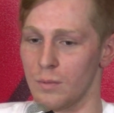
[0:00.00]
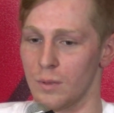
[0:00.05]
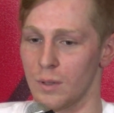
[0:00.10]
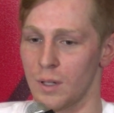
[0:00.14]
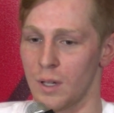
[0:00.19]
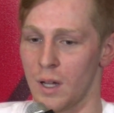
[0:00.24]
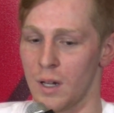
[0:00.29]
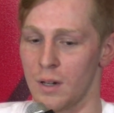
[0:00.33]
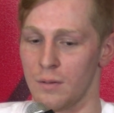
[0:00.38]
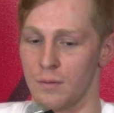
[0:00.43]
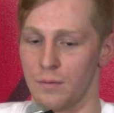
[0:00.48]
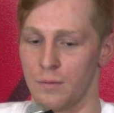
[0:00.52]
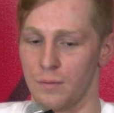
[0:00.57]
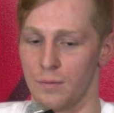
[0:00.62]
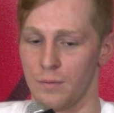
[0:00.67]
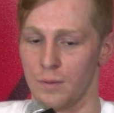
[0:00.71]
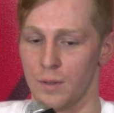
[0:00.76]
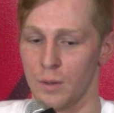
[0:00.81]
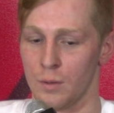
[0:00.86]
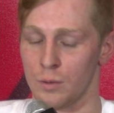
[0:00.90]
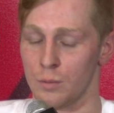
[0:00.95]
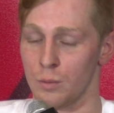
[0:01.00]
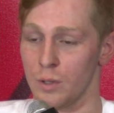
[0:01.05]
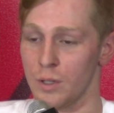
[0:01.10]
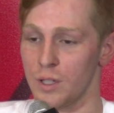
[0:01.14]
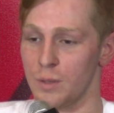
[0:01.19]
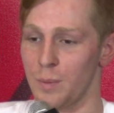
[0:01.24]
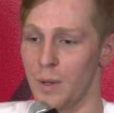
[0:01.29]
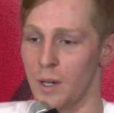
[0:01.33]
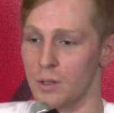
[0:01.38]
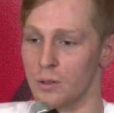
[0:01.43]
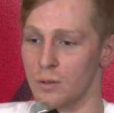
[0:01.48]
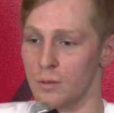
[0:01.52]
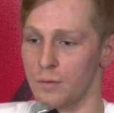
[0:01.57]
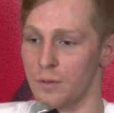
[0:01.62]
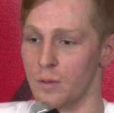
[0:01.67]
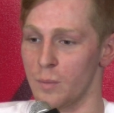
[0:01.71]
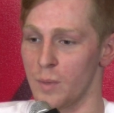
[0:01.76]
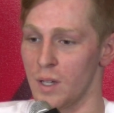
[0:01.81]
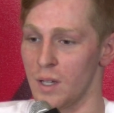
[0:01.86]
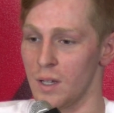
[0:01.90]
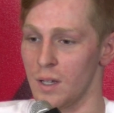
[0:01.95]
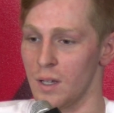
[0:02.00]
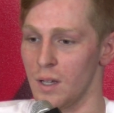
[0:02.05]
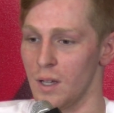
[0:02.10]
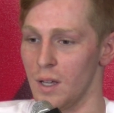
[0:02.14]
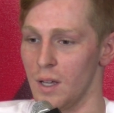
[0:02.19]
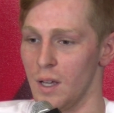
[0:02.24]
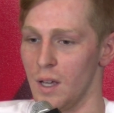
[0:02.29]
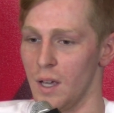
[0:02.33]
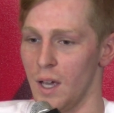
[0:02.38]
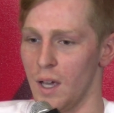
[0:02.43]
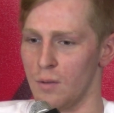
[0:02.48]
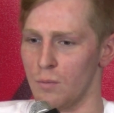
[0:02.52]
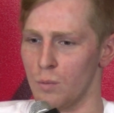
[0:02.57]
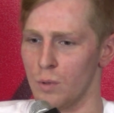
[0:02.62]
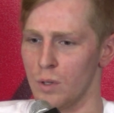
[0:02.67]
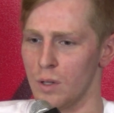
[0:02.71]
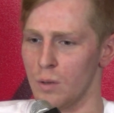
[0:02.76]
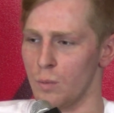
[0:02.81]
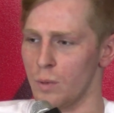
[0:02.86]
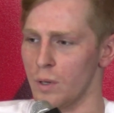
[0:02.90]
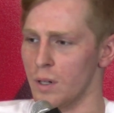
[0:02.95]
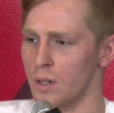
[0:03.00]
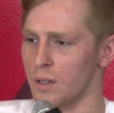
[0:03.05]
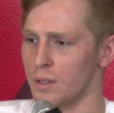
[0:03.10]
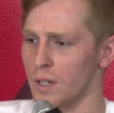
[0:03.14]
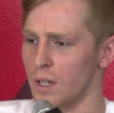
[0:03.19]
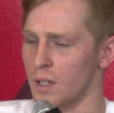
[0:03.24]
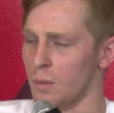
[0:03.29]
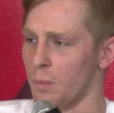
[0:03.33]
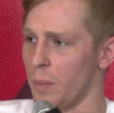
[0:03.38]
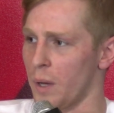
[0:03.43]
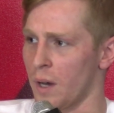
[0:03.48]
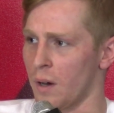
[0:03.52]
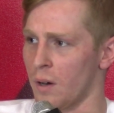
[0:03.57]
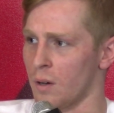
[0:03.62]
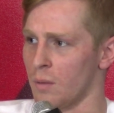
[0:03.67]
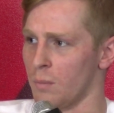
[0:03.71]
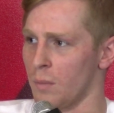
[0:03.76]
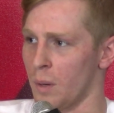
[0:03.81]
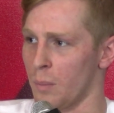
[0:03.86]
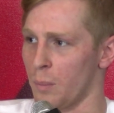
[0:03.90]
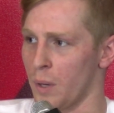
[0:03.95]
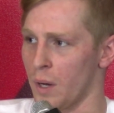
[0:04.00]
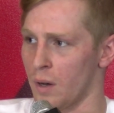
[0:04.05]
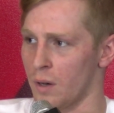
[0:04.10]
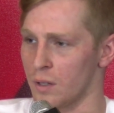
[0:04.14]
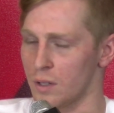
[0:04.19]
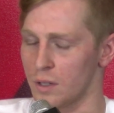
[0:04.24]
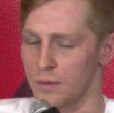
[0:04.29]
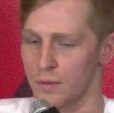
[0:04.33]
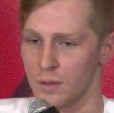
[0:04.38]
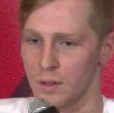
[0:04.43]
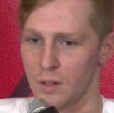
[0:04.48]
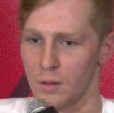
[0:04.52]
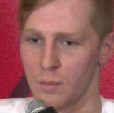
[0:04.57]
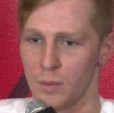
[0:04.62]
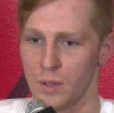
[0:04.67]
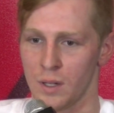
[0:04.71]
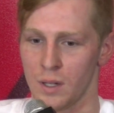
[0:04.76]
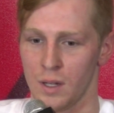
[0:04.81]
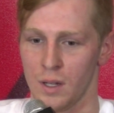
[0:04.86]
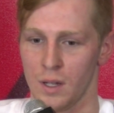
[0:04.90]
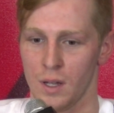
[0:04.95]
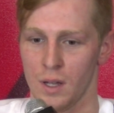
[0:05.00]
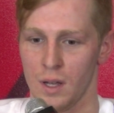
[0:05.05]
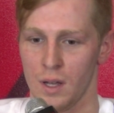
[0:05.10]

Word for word: kind of it was really special for me and really weird because I had to parent my parents for a little bit.